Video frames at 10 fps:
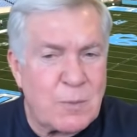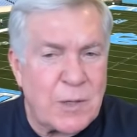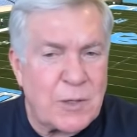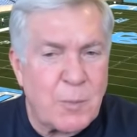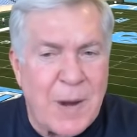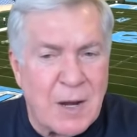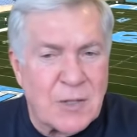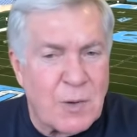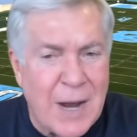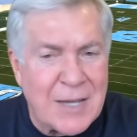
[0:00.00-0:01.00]
when your
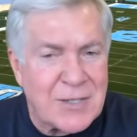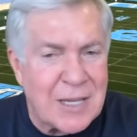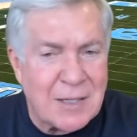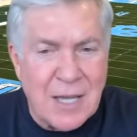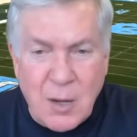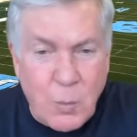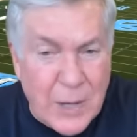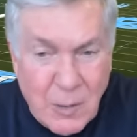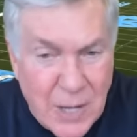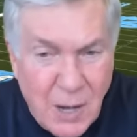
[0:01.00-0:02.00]
parents are asking tell them we
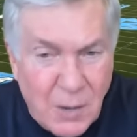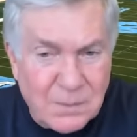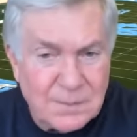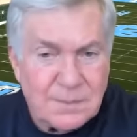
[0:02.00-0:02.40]
don't know